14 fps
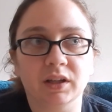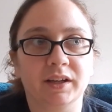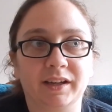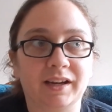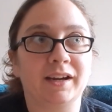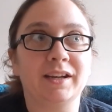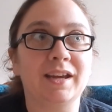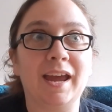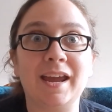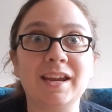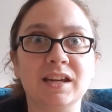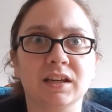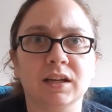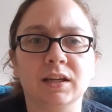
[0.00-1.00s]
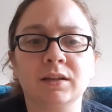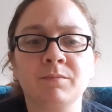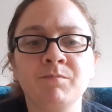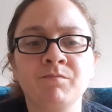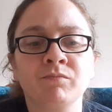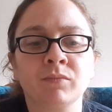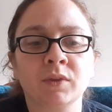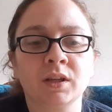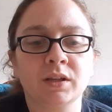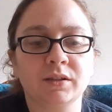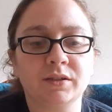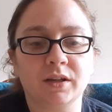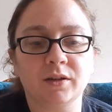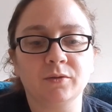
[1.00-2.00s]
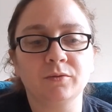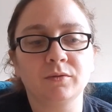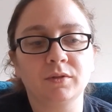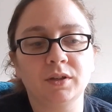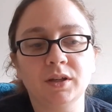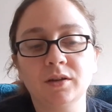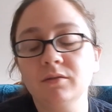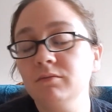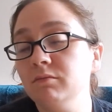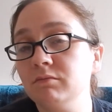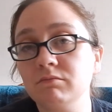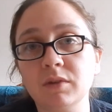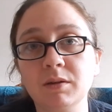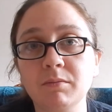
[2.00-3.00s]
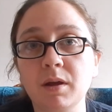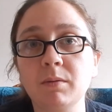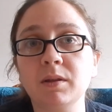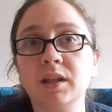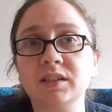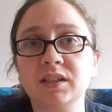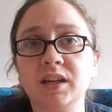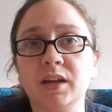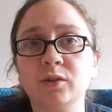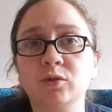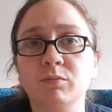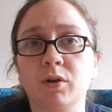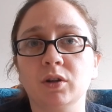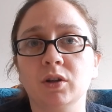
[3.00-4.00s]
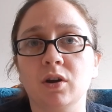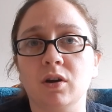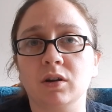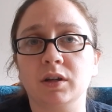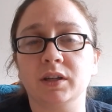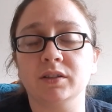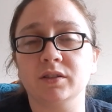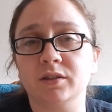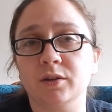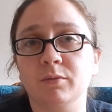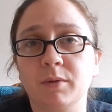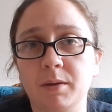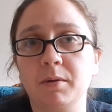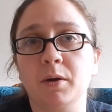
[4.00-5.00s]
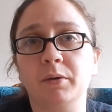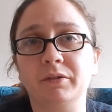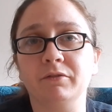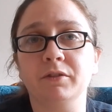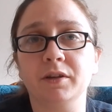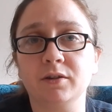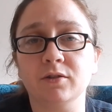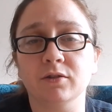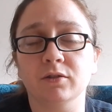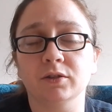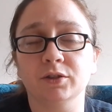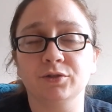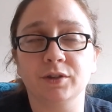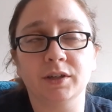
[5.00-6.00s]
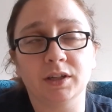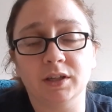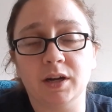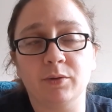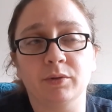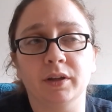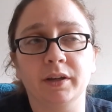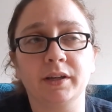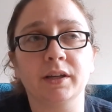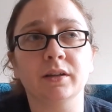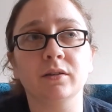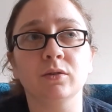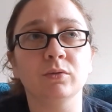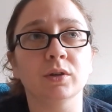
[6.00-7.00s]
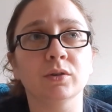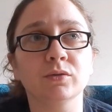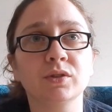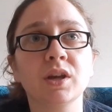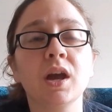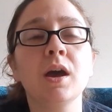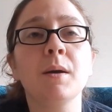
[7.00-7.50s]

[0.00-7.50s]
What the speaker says: Like, I hated it. So, you know, and maybe that's the case with Paula Hawkins. You know, maybe I would read Girl on the Train and I would like it. Who knows?